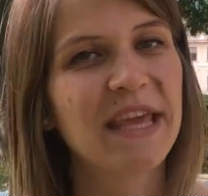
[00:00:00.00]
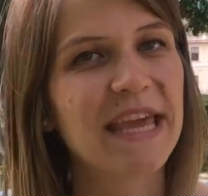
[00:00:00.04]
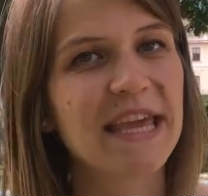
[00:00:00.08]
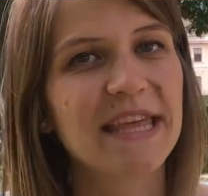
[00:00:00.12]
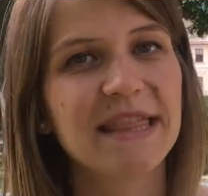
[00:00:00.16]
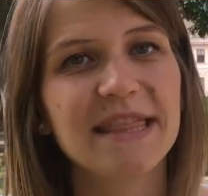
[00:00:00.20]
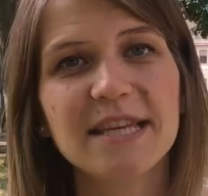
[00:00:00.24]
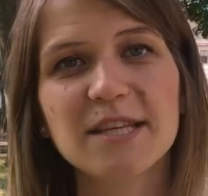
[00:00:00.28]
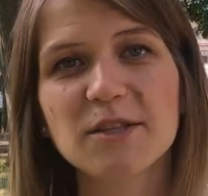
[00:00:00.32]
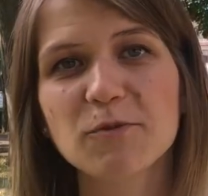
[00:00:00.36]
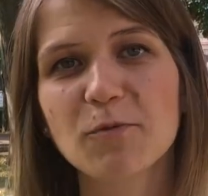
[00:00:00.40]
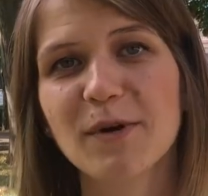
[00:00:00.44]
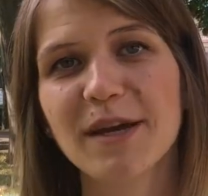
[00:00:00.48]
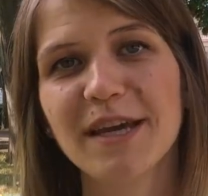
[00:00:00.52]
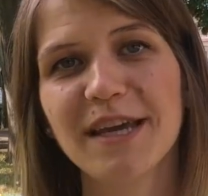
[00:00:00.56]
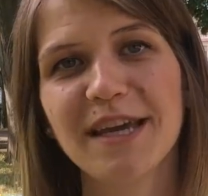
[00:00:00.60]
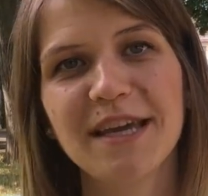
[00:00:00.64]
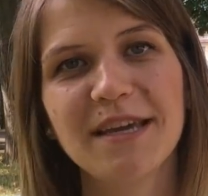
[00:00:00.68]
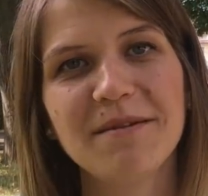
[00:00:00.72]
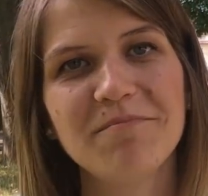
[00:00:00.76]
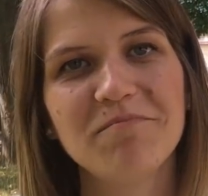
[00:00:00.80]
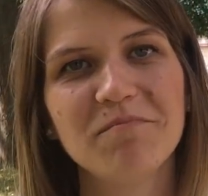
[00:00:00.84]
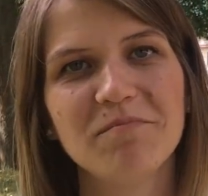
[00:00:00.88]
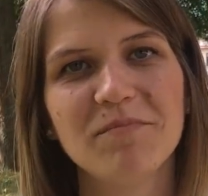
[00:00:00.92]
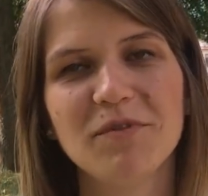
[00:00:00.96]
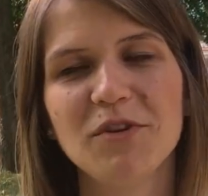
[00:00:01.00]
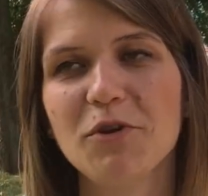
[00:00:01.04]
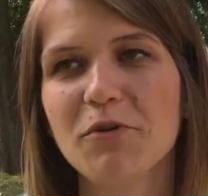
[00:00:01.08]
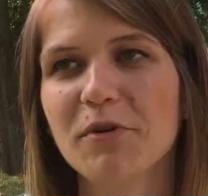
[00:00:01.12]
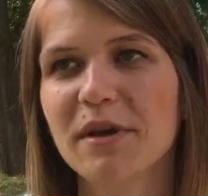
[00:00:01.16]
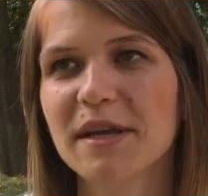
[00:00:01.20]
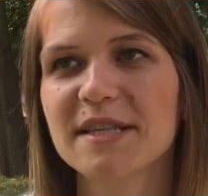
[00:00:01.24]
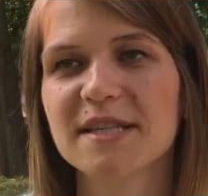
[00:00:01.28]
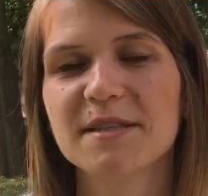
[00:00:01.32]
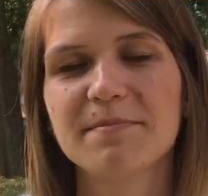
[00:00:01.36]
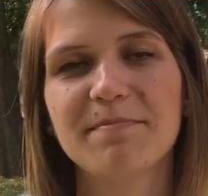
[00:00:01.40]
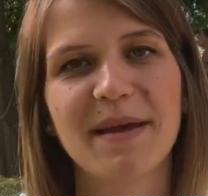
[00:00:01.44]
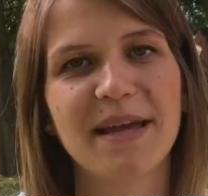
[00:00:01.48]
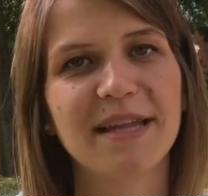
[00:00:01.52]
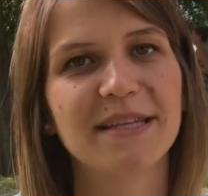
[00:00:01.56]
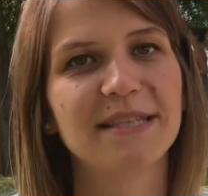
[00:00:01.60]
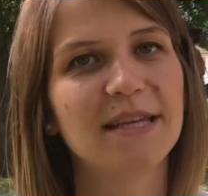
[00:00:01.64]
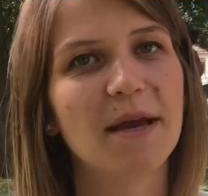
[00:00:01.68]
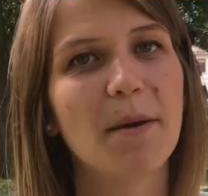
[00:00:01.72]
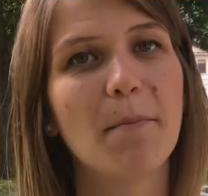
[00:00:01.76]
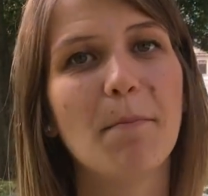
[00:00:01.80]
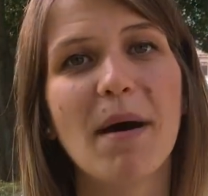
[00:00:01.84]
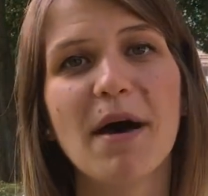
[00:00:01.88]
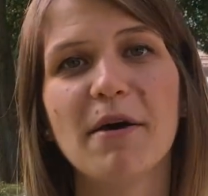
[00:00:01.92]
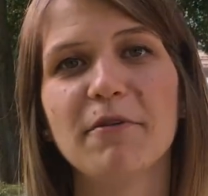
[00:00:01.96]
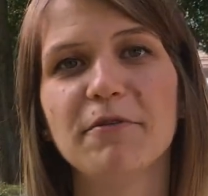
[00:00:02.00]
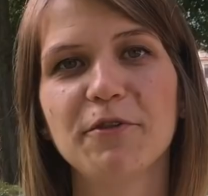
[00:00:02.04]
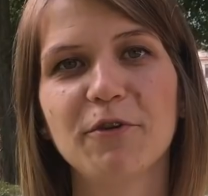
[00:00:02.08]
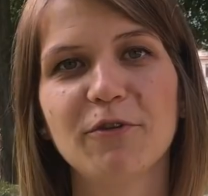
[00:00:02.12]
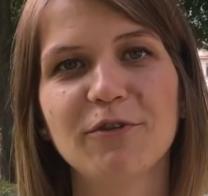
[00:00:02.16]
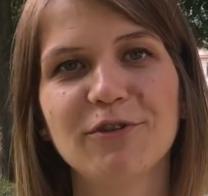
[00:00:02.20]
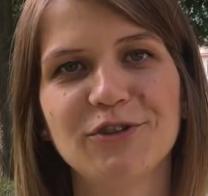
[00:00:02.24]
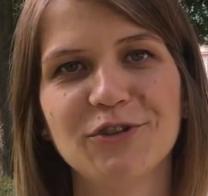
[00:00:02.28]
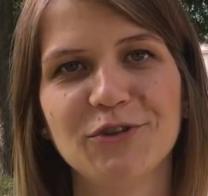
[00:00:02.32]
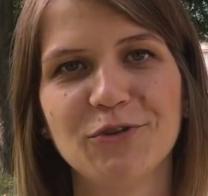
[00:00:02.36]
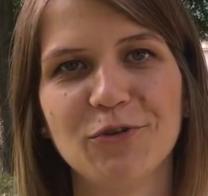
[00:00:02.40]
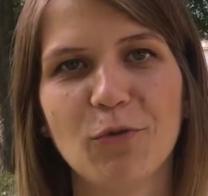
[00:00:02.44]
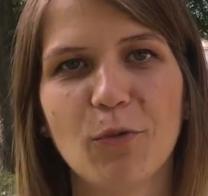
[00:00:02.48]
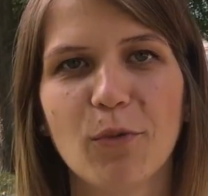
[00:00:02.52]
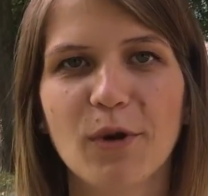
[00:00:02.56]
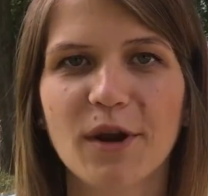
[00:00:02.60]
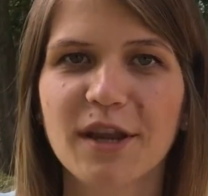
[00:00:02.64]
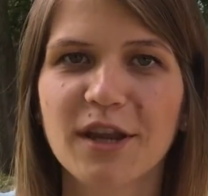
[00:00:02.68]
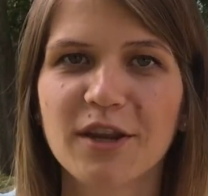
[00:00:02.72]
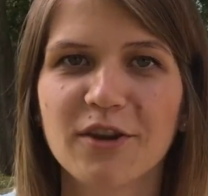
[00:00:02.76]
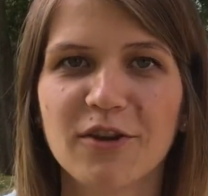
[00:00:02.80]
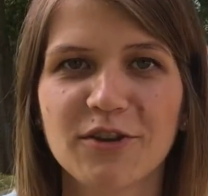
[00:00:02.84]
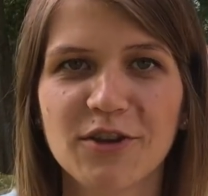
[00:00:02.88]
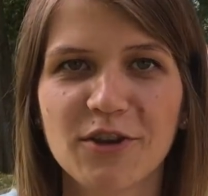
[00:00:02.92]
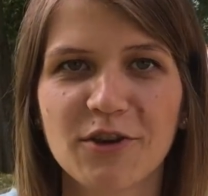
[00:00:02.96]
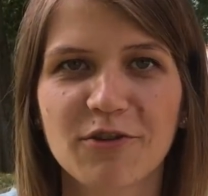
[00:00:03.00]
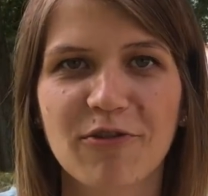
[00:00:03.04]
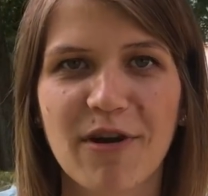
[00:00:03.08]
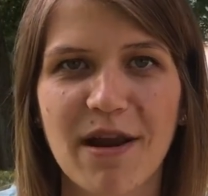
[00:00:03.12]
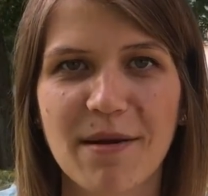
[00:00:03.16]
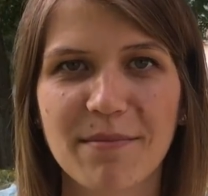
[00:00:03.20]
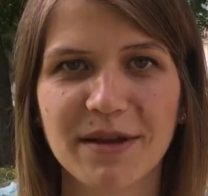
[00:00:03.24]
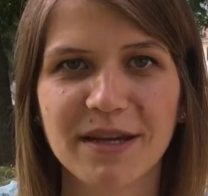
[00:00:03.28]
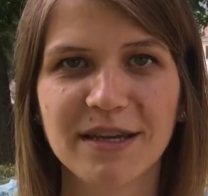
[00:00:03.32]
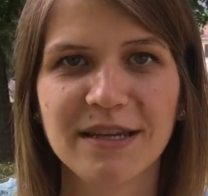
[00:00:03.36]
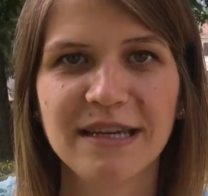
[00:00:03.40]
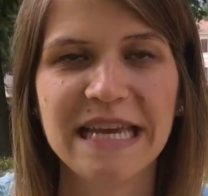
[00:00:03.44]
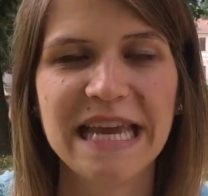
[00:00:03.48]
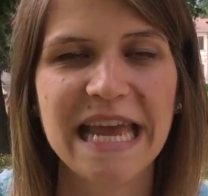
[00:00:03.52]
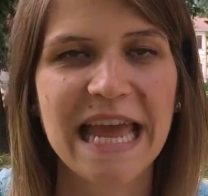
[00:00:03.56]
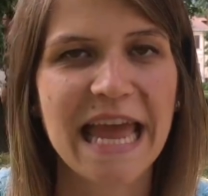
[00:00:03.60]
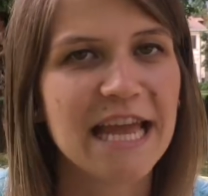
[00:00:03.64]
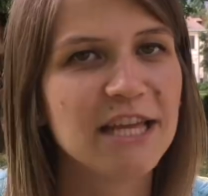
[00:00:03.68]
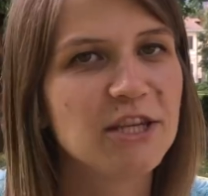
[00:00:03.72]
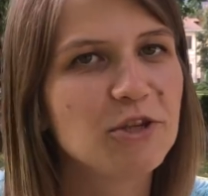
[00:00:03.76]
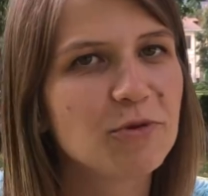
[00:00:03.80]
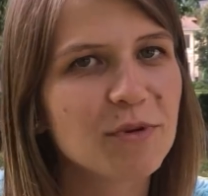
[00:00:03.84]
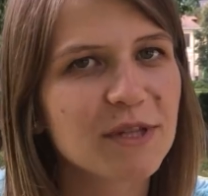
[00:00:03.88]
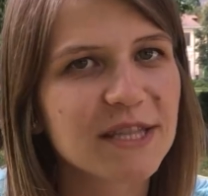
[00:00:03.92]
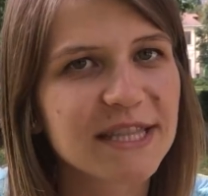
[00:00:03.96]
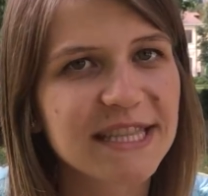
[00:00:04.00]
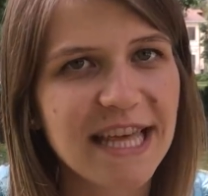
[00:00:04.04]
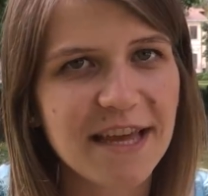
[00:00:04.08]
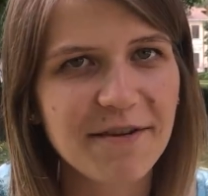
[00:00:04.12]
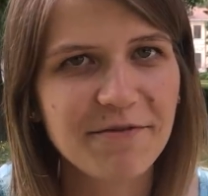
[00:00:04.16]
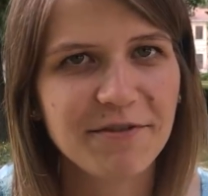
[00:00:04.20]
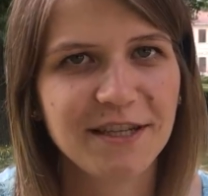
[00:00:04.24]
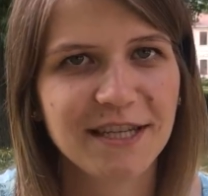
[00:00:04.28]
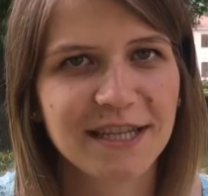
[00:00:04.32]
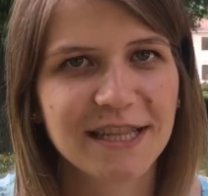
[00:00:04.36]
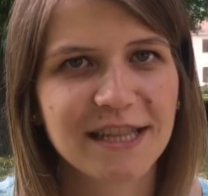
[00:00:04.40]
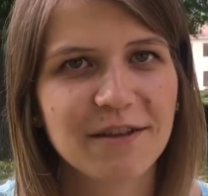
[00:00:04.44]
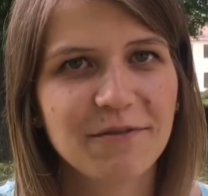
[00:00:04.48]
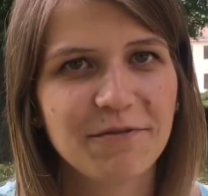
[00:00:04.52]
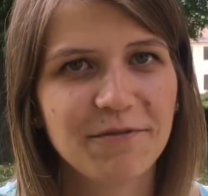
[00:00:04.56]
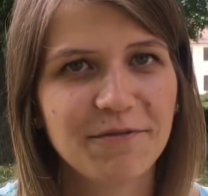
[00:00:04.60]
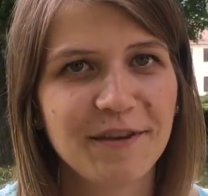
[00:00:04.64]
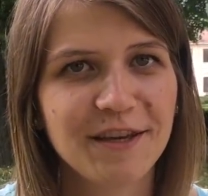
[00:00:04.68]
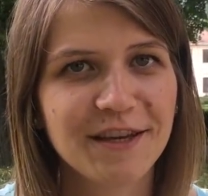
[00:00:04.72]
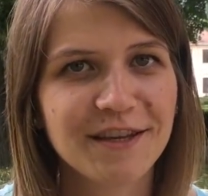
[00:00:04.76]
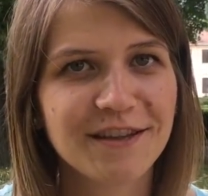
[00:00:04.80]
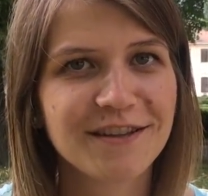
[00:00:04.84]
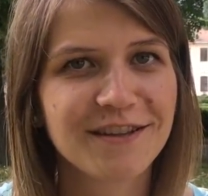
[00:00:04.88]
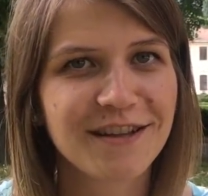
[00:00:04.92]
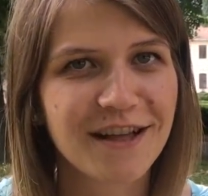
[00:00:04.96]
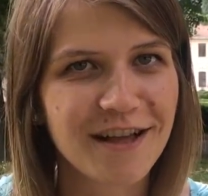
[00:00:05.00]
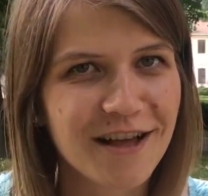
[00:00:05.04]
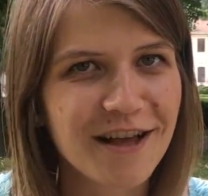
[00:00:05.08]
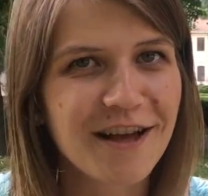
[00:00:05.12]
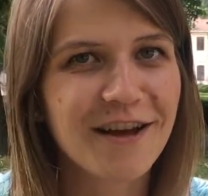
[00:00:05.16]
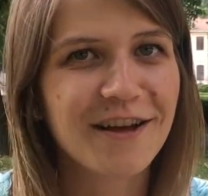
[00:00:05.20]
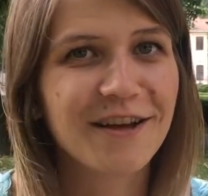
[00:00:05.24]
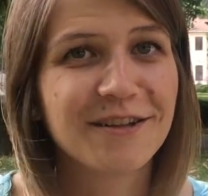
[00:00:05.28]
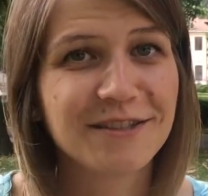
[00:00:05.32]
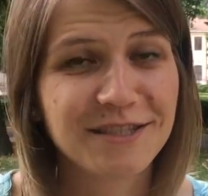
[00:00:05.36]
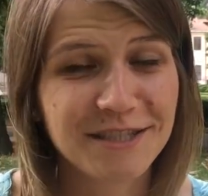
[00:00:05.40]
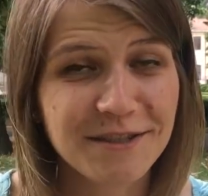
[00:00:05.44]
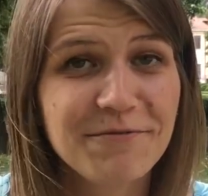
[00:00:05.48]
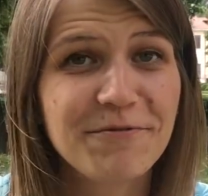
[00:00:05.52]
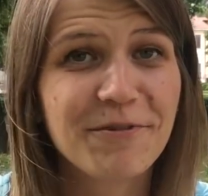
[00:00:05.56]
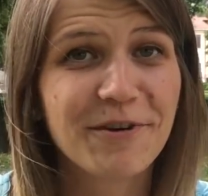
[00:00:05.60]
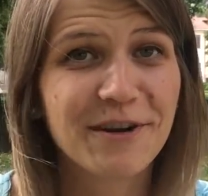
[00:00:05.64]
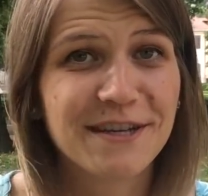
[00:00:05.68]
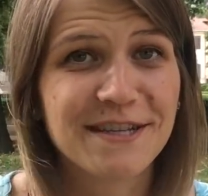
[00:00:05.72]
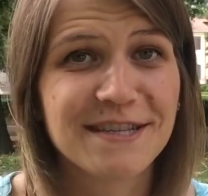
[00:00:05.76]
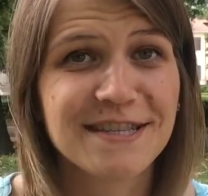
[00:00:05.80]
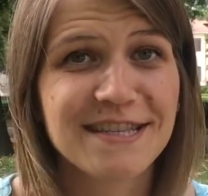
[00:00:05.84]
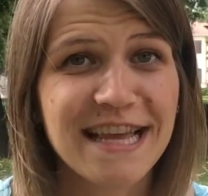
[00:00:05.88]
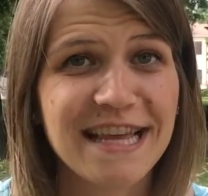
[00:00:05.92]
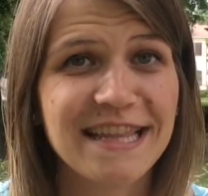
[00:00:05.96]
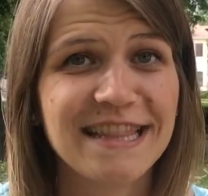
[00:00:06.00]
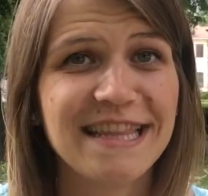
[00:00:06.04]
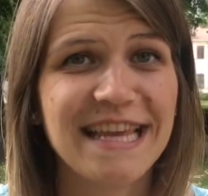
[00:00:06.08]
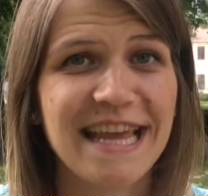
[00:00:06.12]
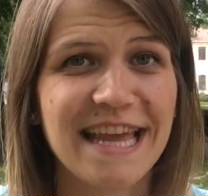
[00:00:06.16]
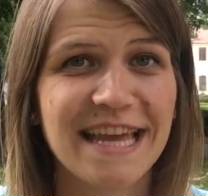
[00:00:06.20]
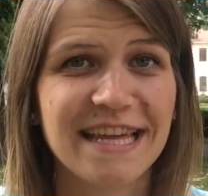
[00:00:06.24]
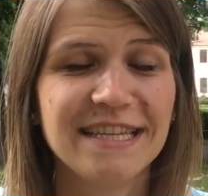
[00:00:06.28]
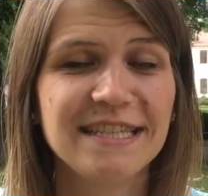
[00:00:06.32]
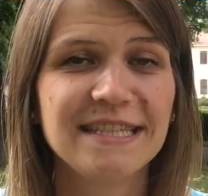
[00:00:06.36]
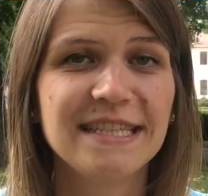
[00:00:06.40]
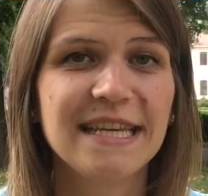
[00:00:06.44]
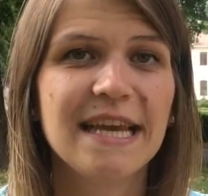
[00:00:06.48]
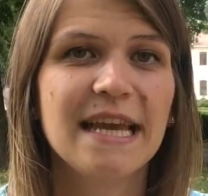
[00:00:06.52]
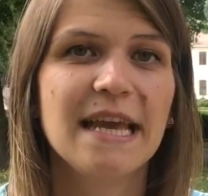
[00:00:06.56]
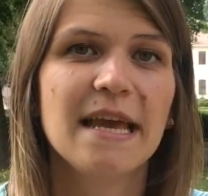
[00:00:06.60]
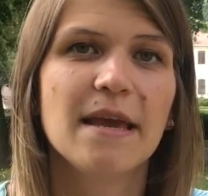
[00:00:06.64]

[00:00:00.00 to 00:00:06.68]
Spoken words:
In this way, you can spend a month or 2 working on your grammar, and you will definitely feel a difference at the end,